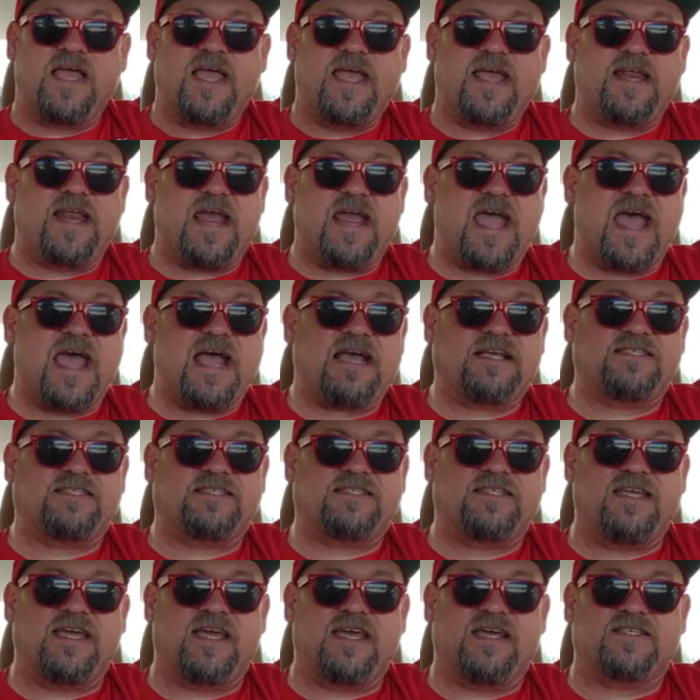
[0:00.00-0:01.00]
It
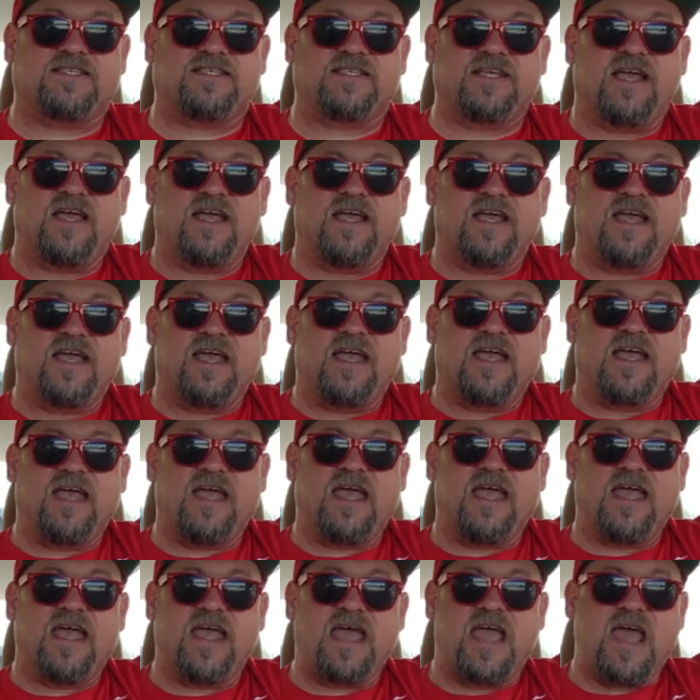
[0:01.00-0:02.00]
has this
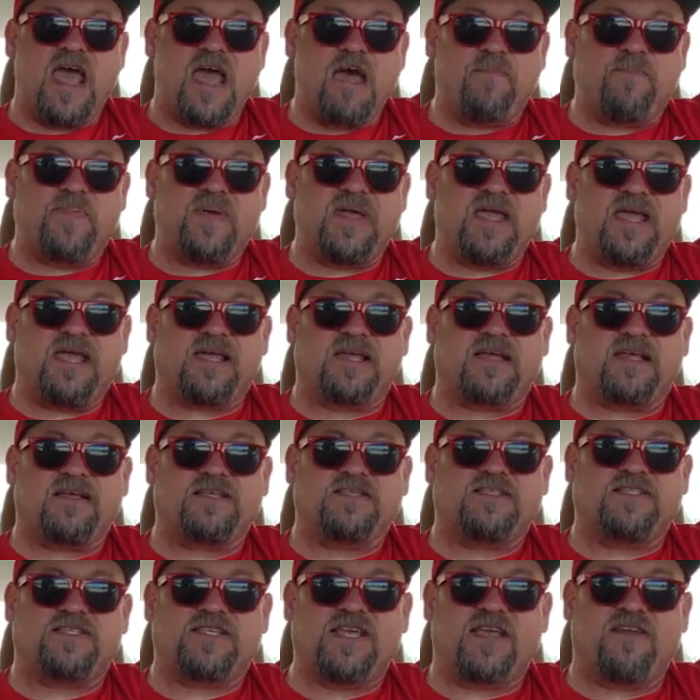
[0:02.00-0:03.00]
epic
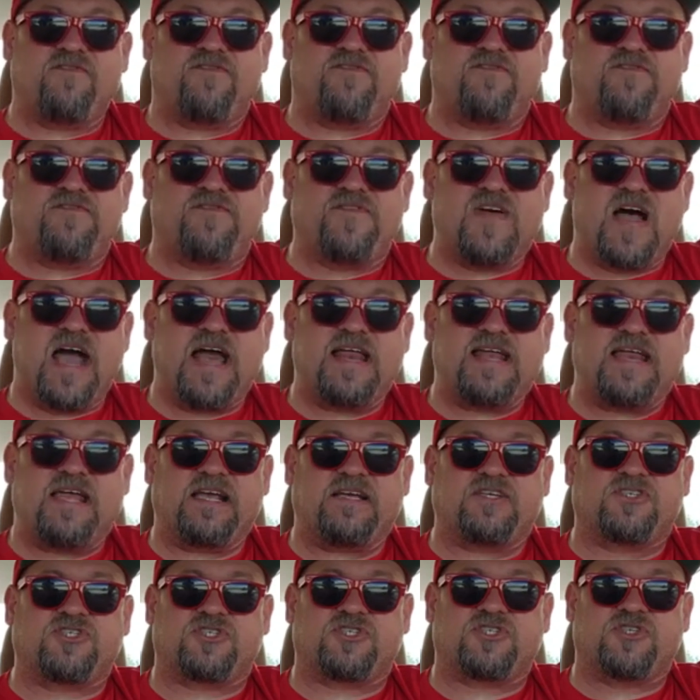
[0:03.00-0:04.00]

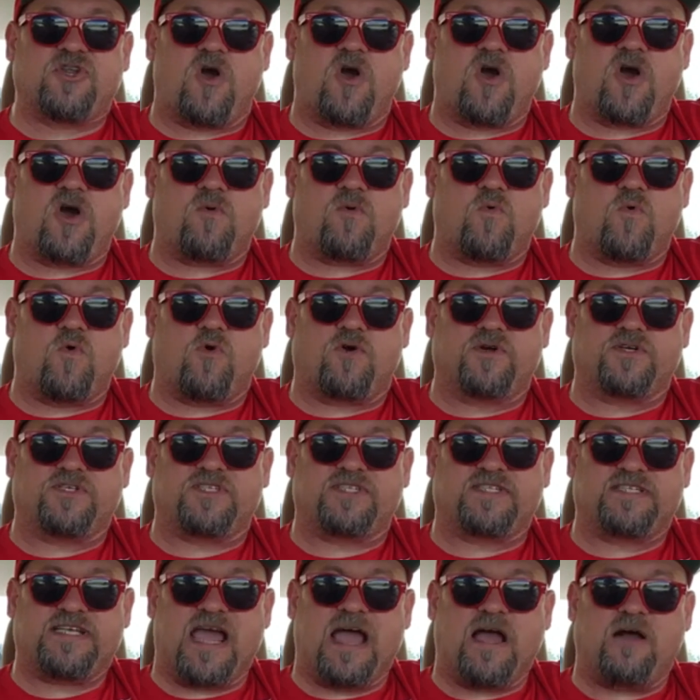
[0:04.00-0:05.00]
symphonic Star Wars
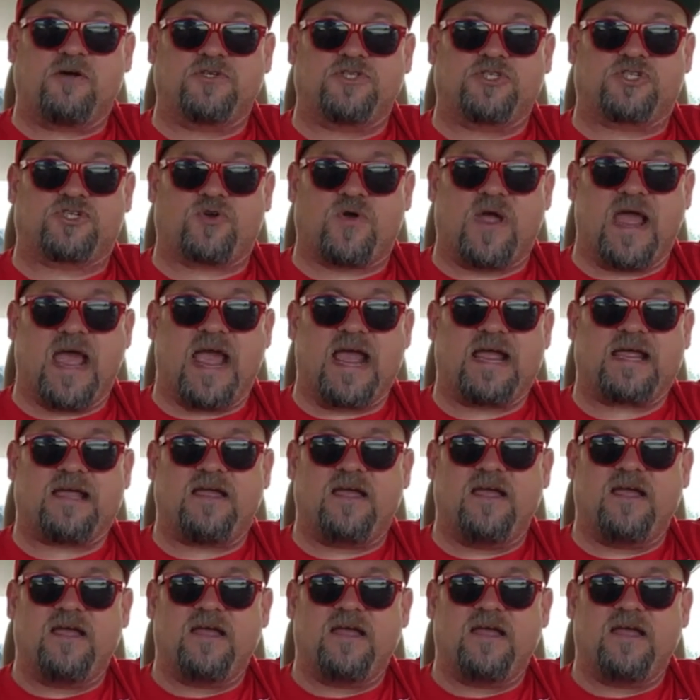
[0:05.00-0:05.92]
soundtrack